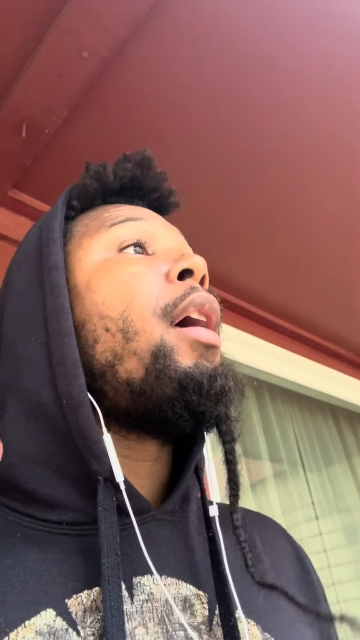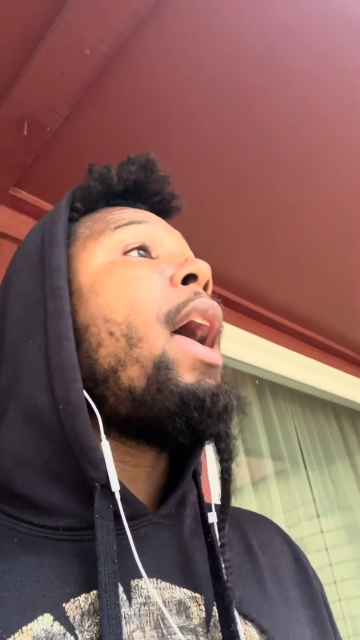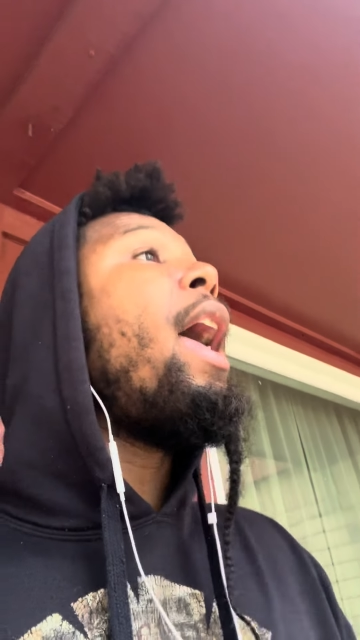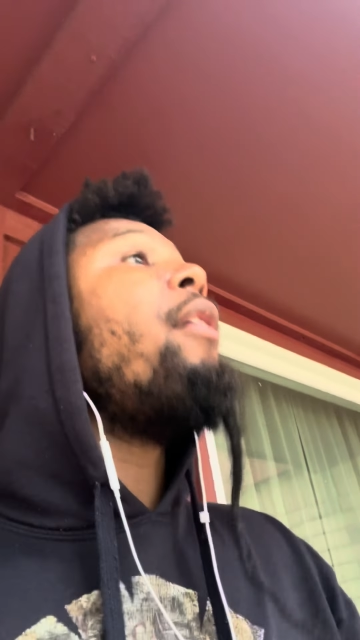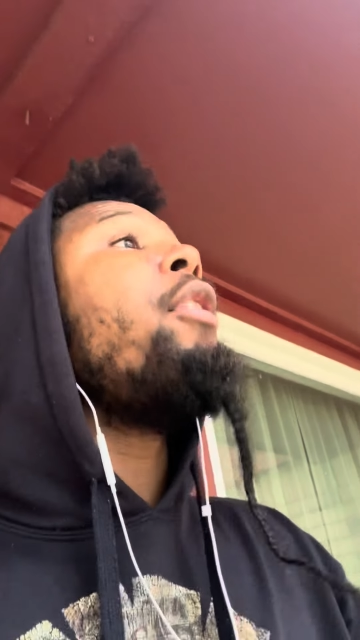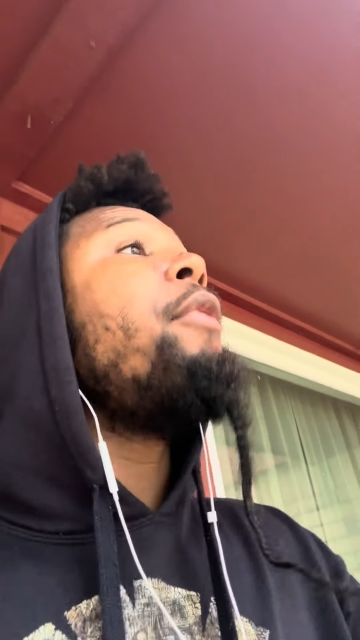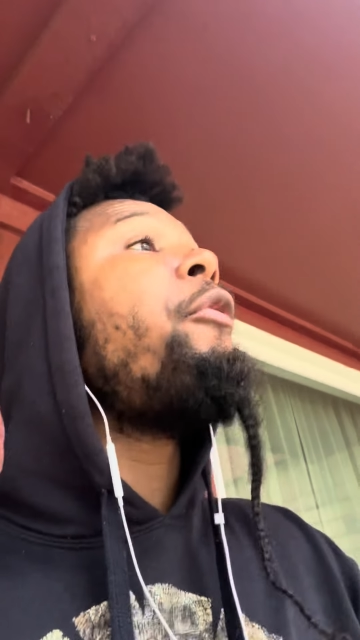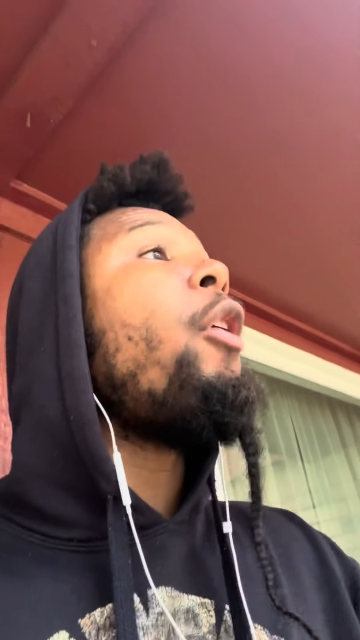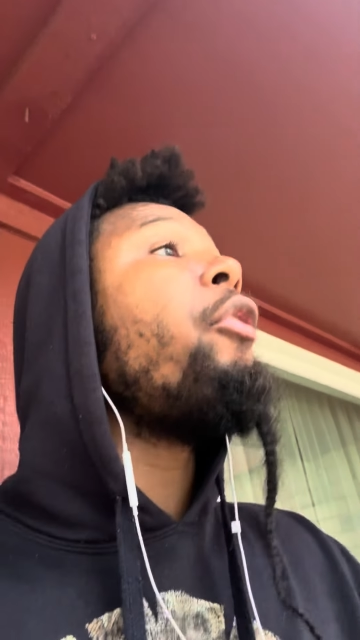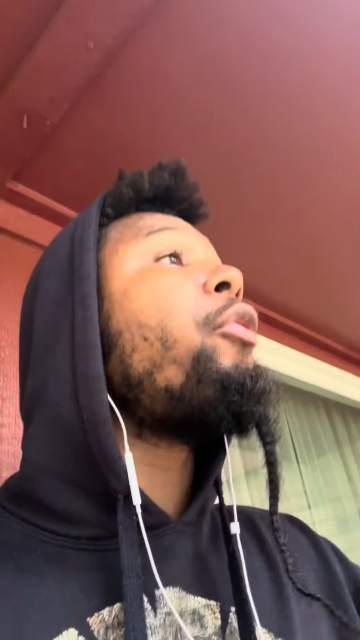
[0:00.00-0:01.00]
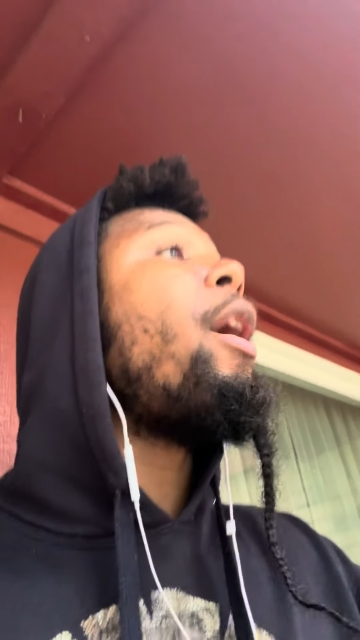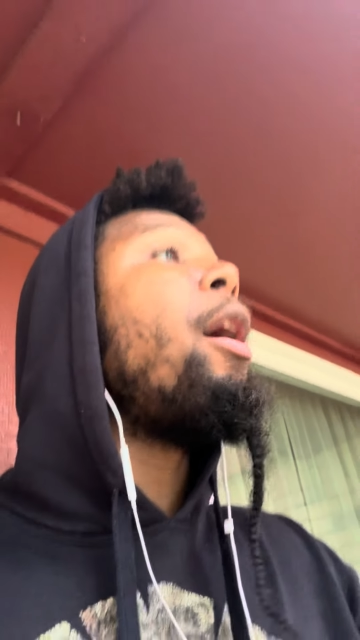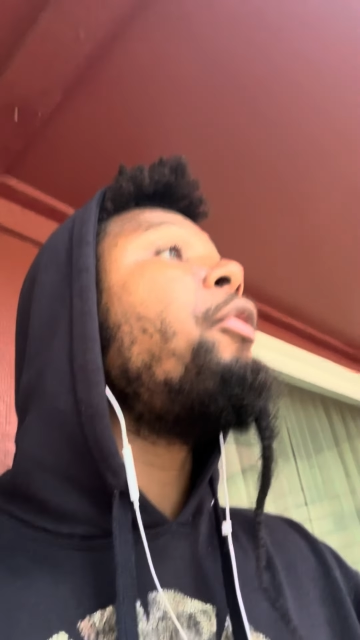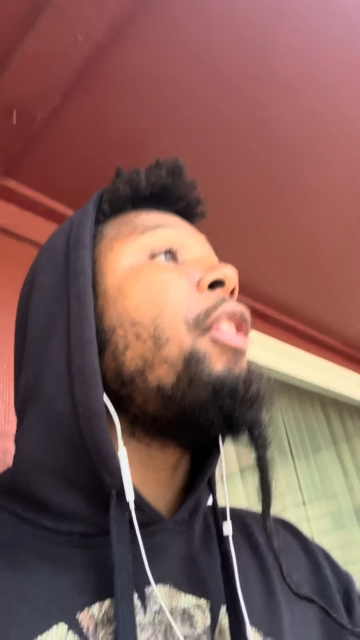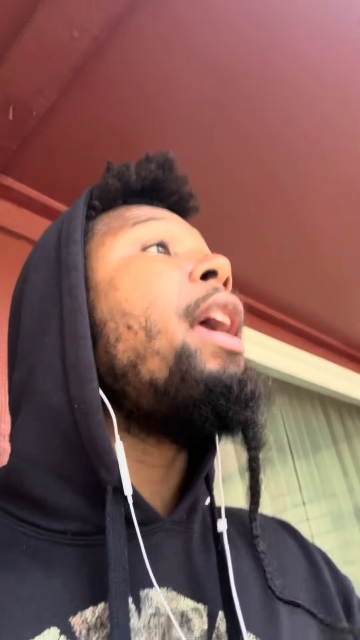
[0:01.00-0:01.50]
Every first
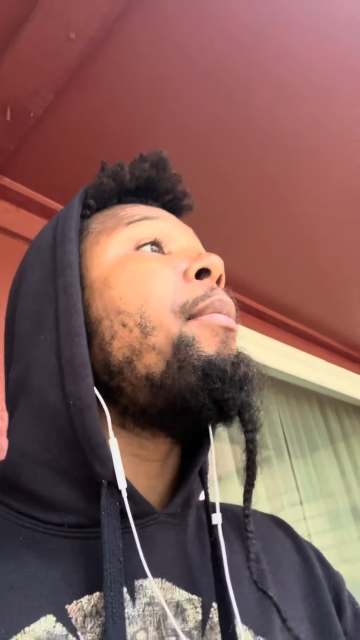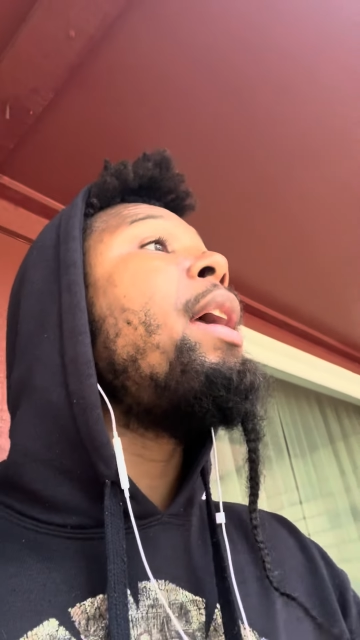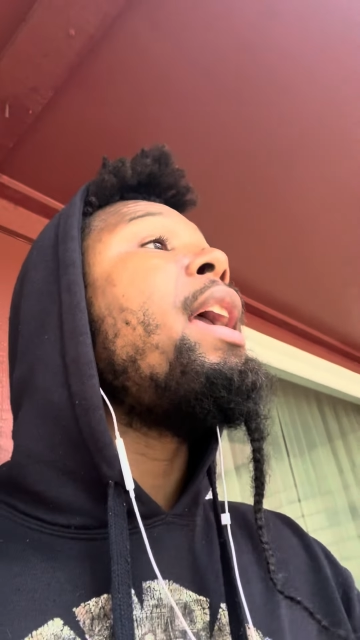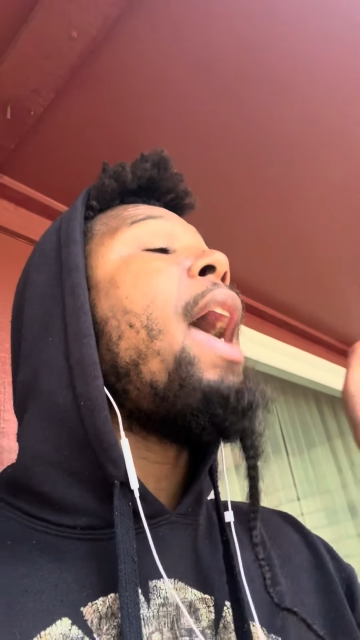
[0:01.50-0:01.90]
round team he